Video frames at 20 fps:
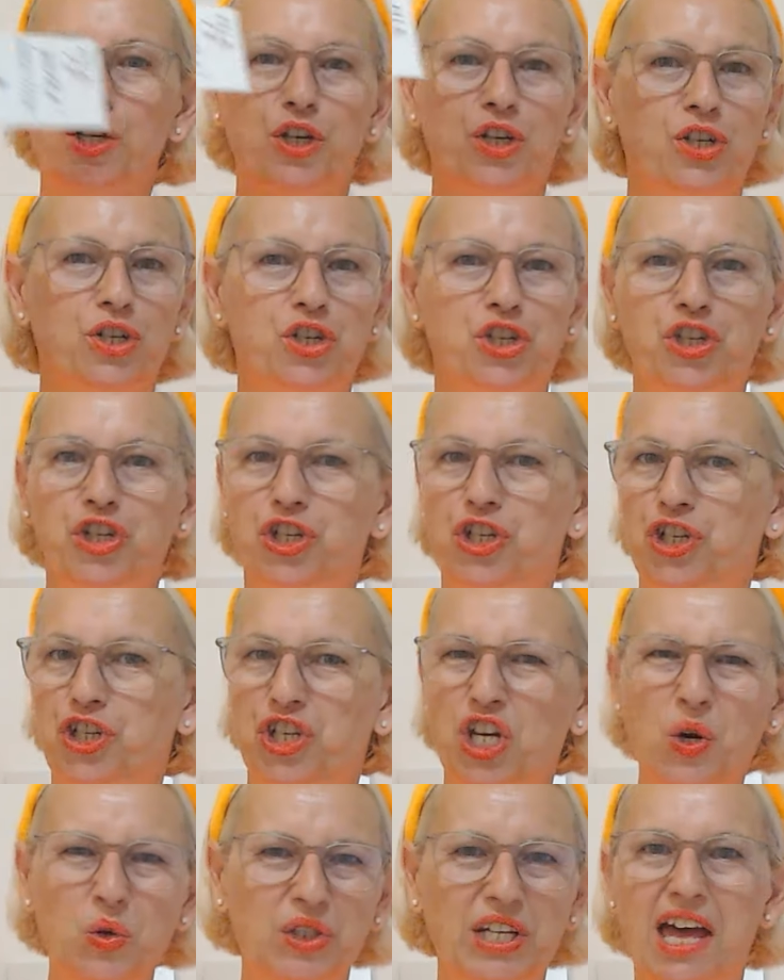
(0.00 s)

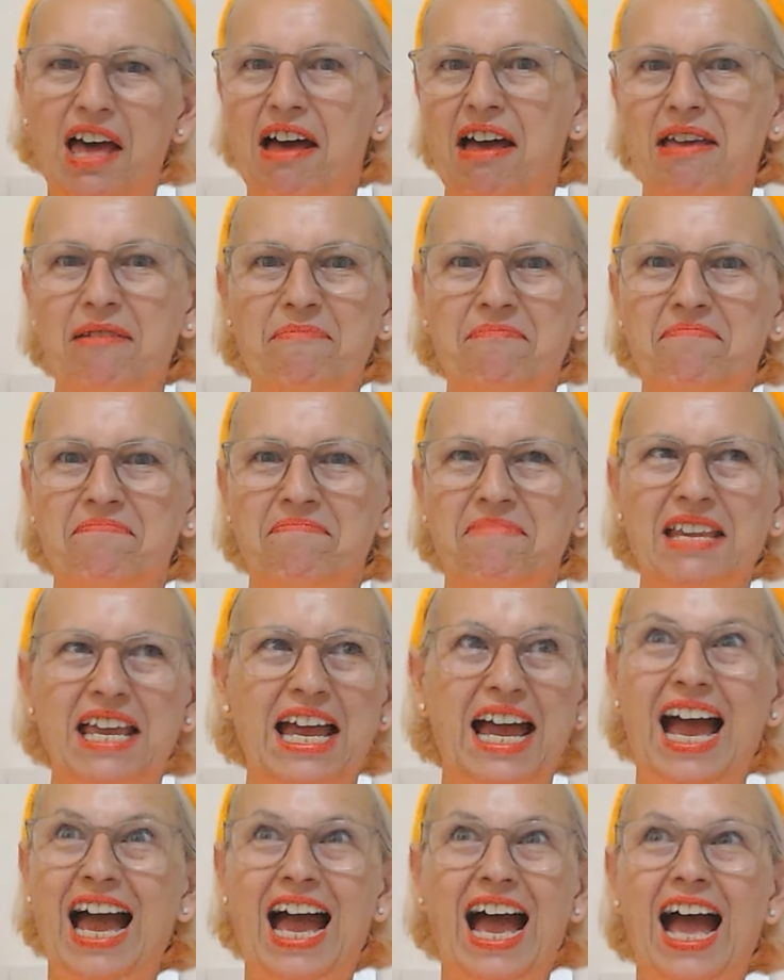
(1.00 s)
Showtime.
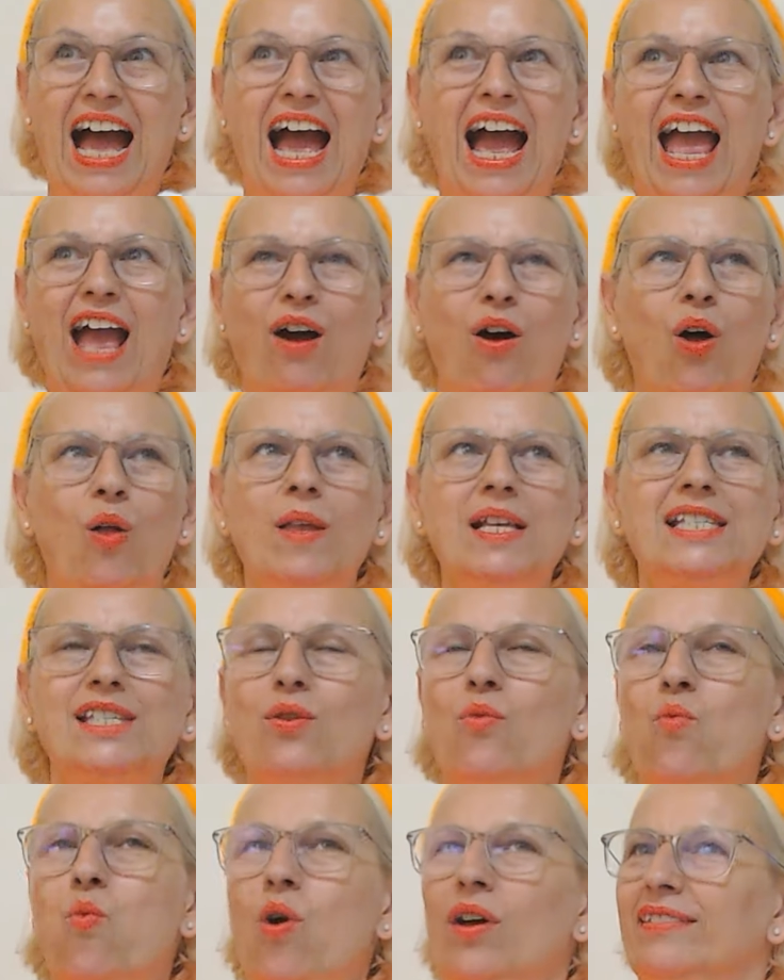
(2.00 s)
I always
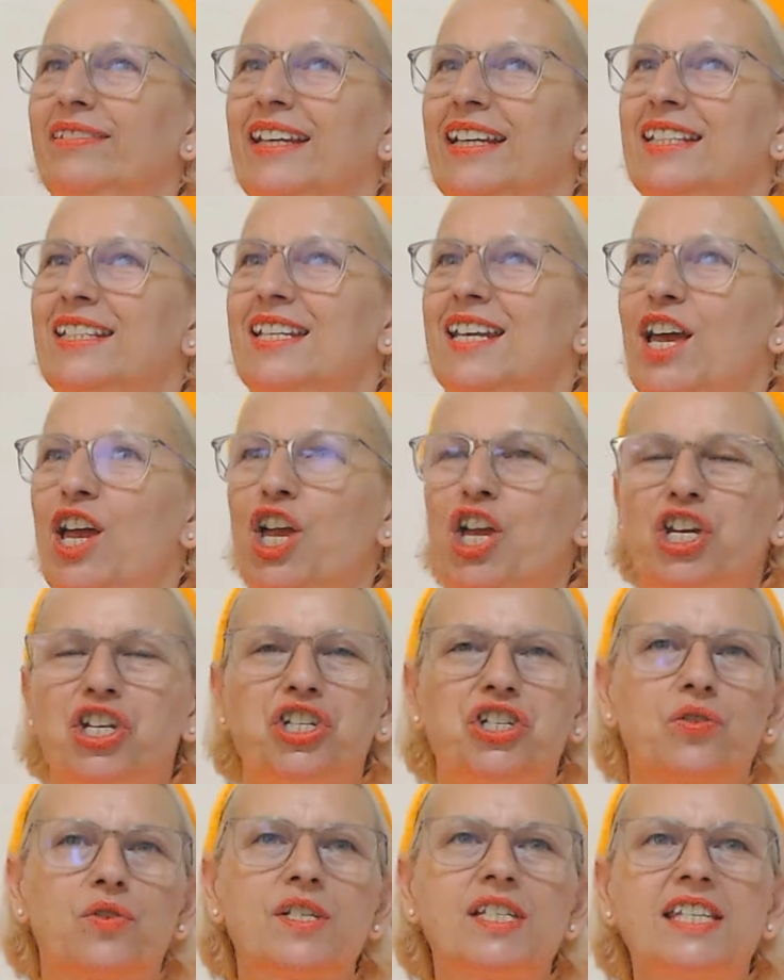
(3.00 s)
wanted
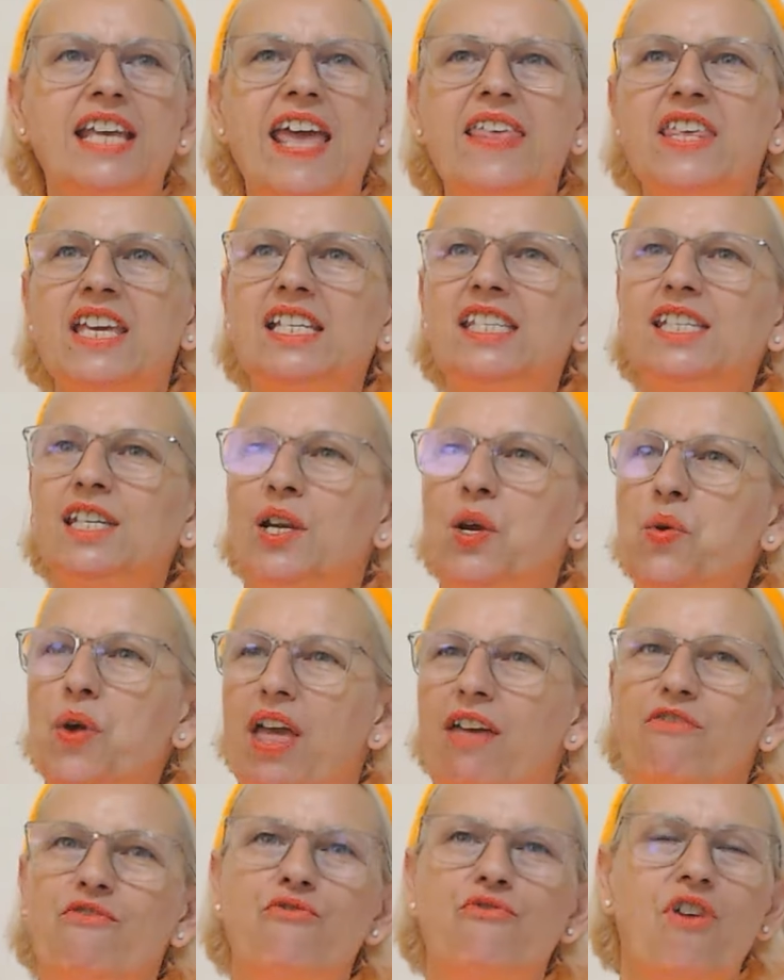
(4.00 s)
to say this, you know,
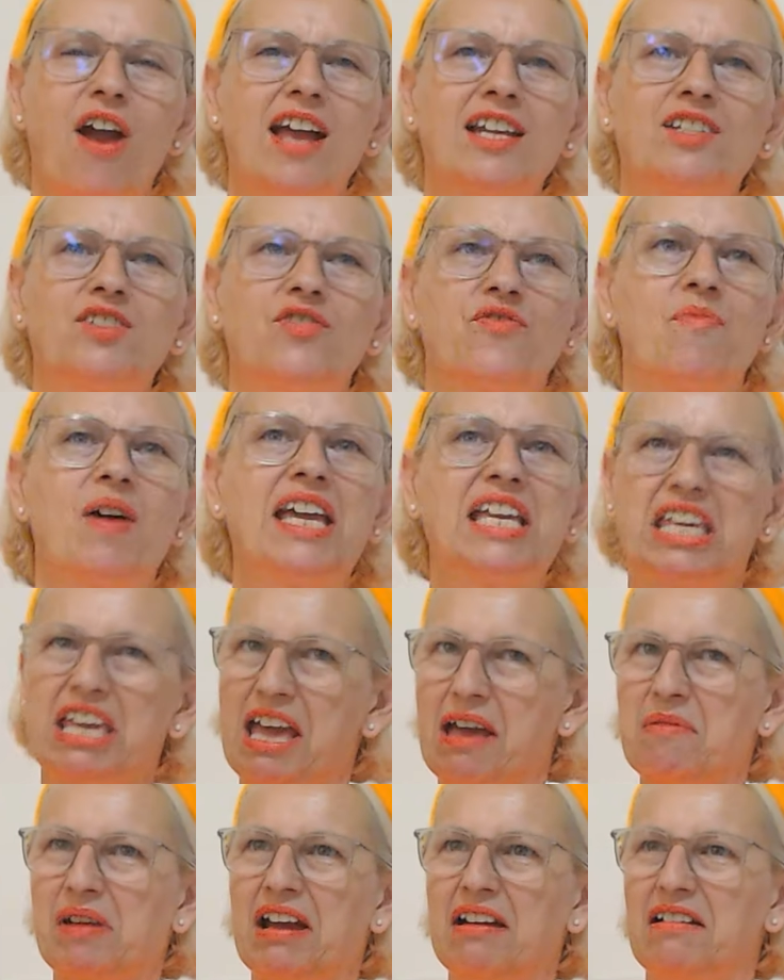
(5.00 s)
in front of my
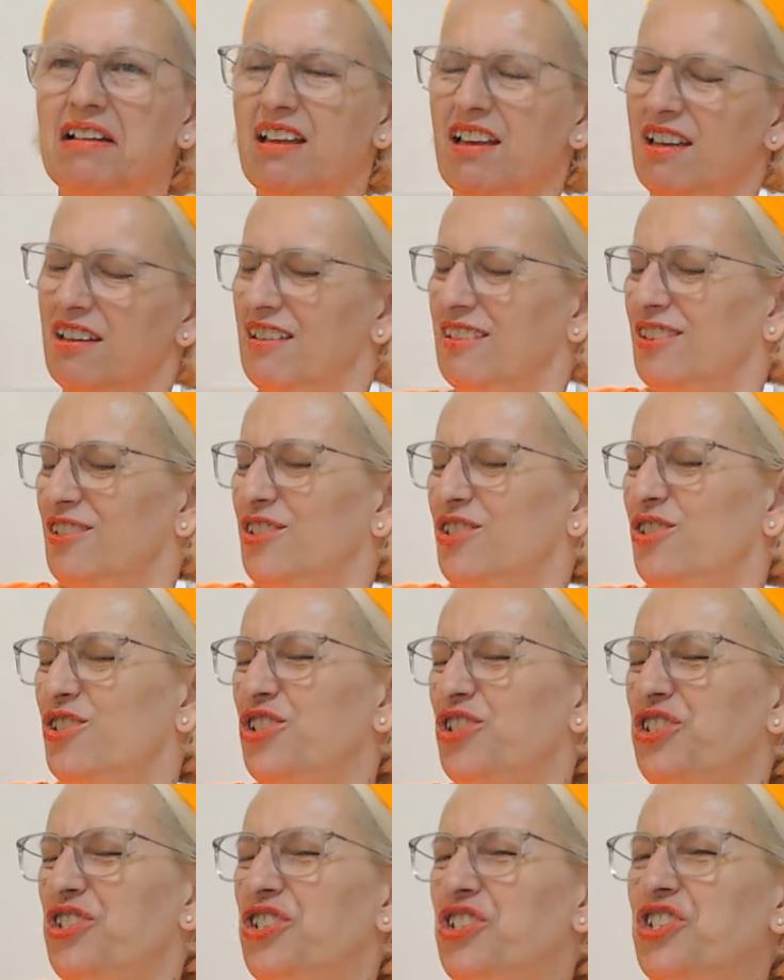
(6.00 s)
camera.
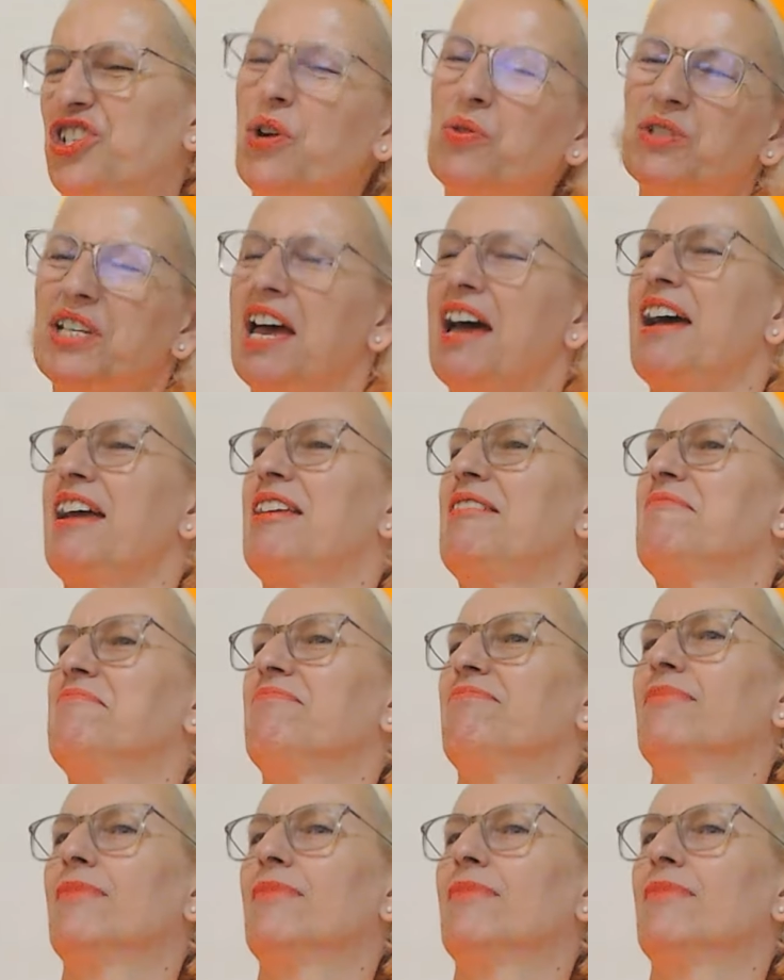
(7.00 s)
Showtime!